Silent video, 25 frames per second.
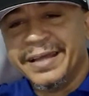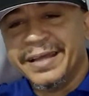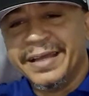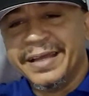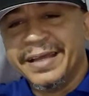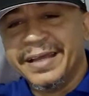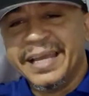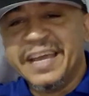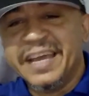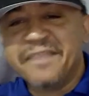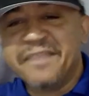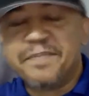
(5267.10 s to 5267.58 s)

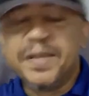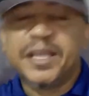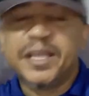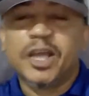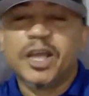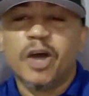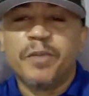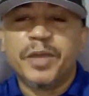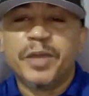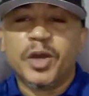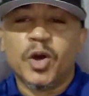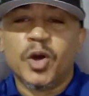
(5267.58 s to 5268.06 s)
If
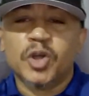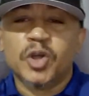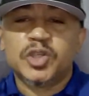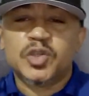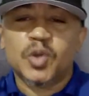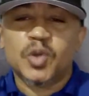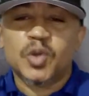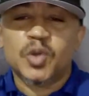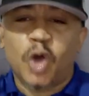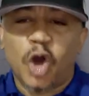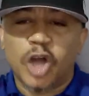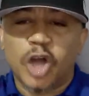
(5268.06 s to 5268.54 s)
Peter Obi goes
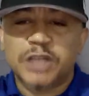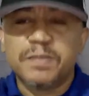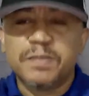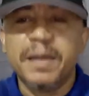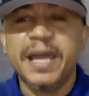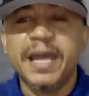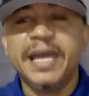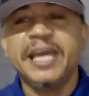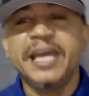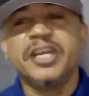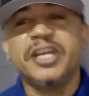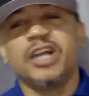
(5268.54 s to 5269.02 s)
to court,
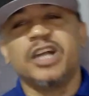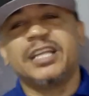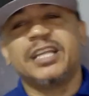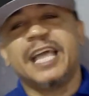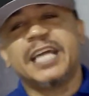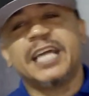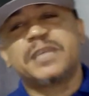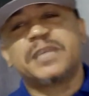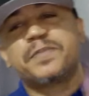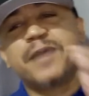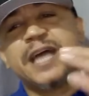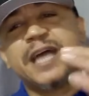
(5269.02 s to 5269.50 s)
may he not
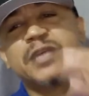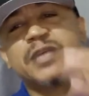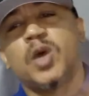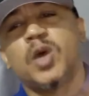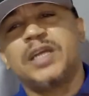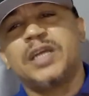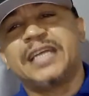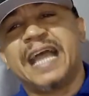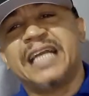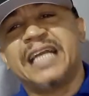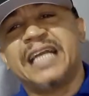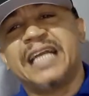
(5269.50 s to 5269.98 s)
experience
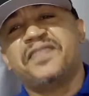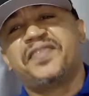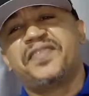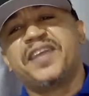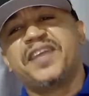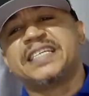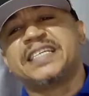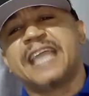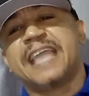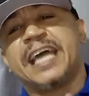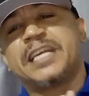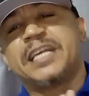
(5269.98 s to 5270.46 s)
what Daddy
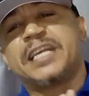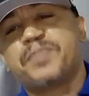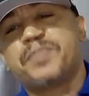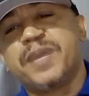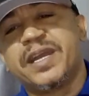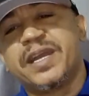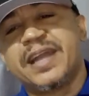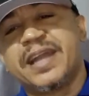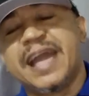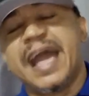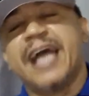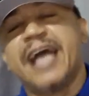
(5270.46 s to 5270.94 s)
Freeze
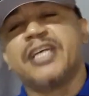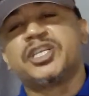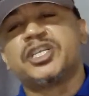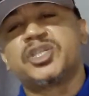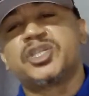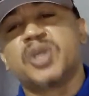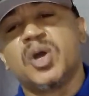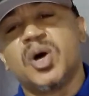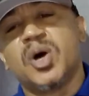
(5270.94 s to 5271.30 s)
experienced.